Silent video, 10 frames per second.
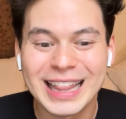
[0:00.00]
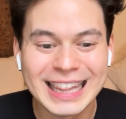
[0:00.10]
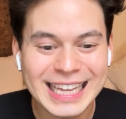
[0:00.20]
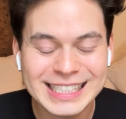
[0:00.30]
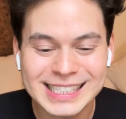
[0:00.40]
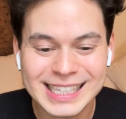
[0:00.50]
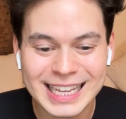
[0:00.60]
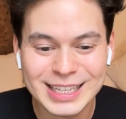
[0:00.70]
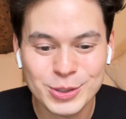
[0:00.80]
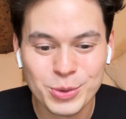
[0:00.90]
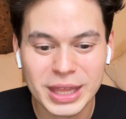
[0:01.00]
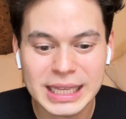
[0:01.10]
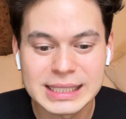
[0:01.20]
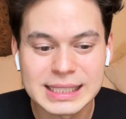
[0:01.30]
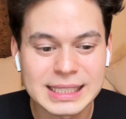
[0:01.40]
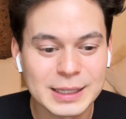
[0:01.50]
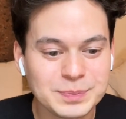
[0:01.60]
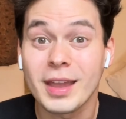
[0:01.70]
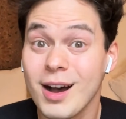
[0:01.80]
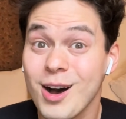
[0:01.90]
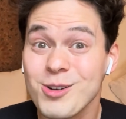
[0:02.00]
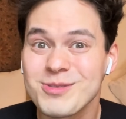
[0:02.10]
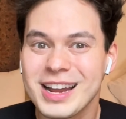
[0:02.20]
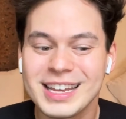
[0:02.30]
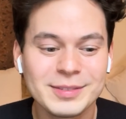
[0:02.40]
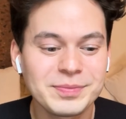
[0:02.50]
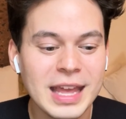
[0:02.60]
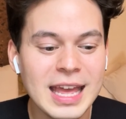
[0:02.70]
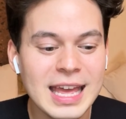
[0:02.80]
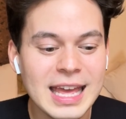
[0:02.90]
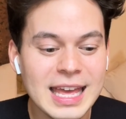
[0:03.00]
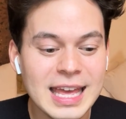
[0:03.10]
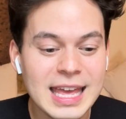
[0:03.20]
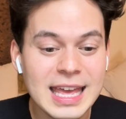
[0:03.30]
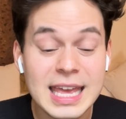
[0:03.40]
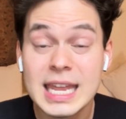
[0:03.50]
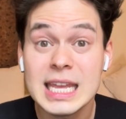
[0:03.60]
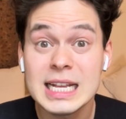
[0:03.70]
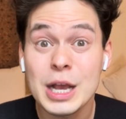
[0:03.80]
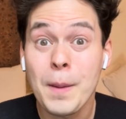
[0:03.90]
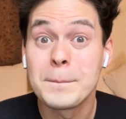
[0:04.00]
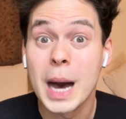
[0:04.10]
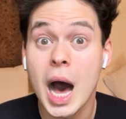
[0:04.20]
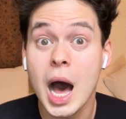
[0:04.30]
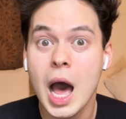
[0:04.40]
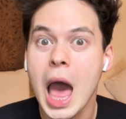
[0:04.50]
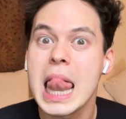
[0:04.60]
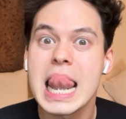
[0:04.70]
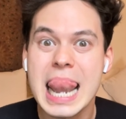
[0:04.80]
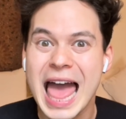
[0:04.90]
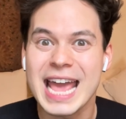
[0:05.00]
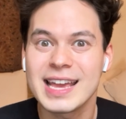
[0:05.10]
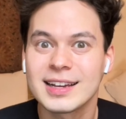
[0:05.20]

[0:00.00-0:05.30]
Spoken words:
let's do this. All right. Hitting play.